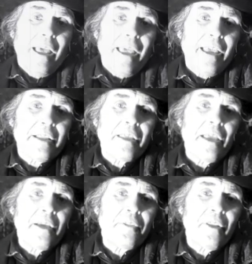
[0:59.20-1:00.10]
He had
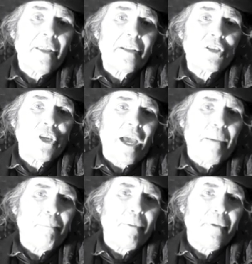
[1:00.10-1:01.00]
taken the little
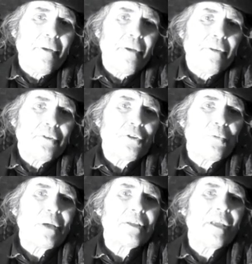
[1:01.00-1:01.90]
chap to the
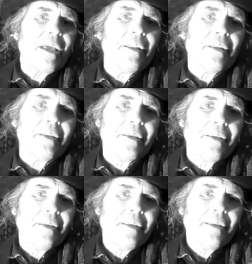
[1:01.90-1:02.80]
West End
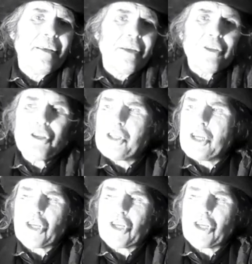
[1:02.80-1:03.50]
to see a